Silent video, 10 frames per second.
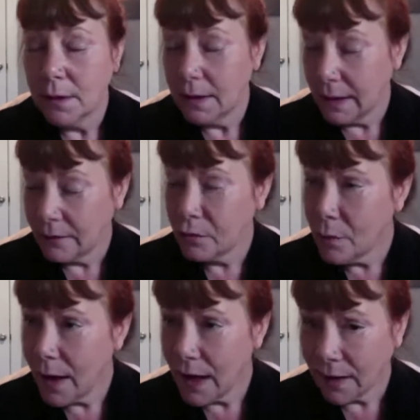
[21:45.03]
And as
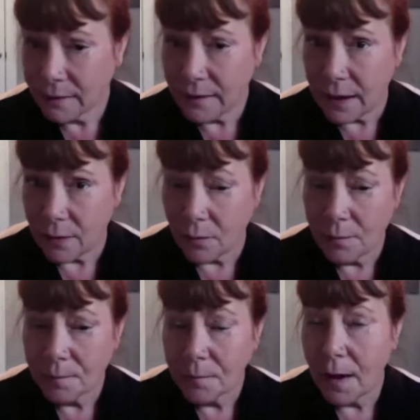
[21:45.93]
you exhale,
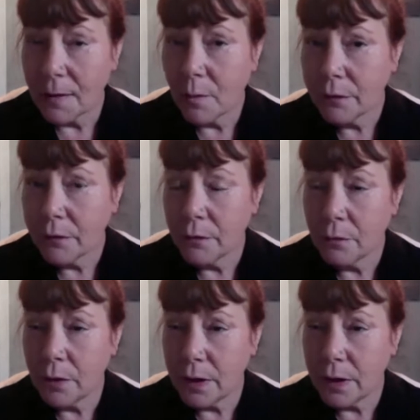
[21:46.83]
I want
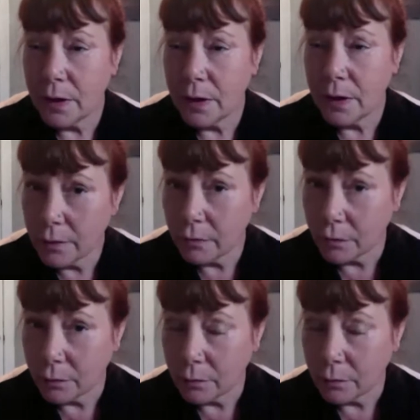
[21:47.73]
to encourage you